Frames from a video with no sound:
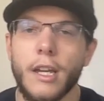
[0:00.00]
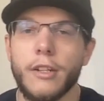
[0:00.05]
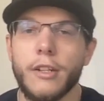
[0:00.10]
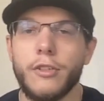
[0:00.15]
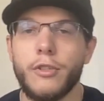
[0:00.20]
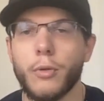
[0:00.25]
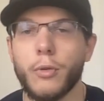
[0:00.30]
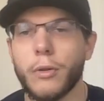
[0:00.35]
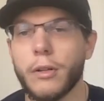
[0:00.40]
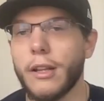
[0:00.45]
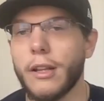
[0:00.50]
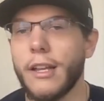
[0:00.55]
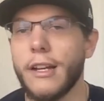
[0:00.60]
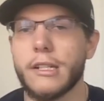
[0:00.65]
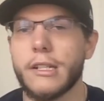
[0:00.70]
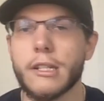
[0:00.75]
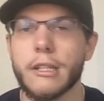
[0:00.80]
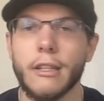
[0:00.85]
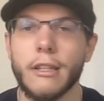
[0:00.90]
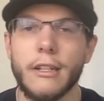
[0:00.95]
Jordan
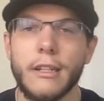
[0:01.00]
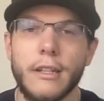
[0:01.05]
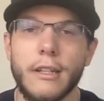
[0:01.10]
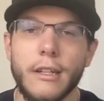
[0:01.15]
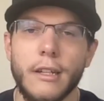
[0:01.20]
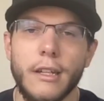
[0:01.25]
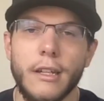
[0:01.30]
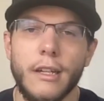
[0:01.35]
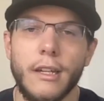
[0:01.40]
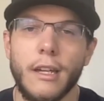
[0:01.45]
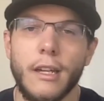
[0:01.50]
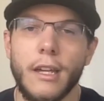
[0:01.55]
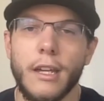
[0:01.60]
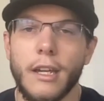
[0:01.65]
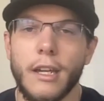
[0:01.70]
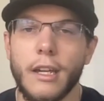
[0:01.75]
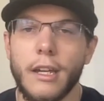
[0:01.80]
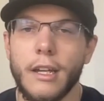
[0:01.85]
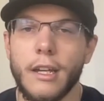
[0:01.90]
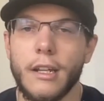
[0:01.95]
Leslie,
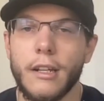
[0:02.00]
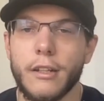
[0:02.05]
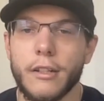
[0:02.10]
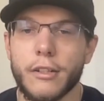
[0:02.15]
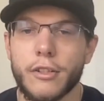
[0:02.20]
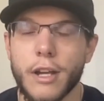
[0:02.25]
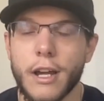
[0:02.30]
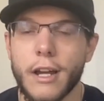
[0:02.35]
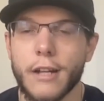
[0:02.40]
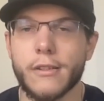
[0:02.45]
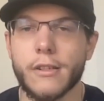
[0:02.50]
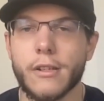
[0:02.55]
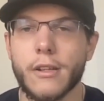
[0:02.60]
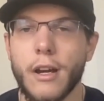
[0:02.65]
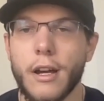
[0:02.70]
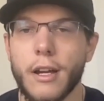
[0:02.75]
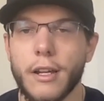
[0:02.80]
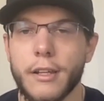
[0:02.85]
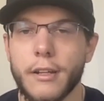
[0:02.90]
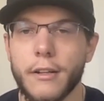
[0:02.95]
and Chad
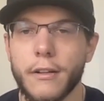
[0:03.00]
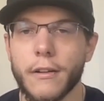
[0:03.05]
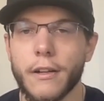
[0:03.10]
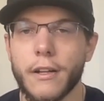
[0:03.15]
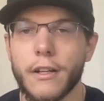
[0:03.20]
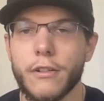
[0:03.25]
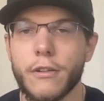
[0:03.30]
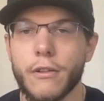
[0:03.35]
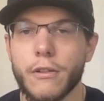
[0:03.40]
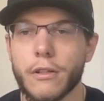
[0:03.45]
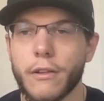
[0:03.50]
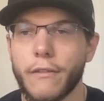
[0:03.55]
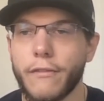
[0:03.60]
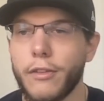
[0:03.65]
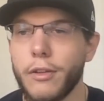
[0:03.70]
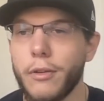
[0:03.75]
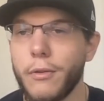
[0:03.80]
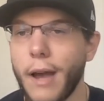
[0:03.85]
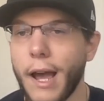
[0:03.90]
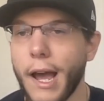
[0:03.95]
Scott here in just a
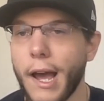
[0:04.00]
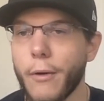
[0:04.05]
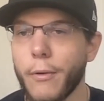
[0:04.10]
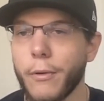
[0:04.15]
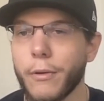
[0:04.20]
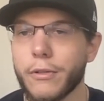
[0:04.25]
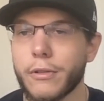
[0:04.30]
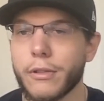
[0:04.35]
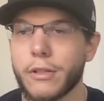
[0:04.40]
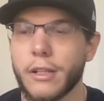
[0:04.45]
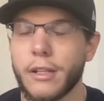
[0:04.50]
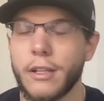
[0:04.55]
few hours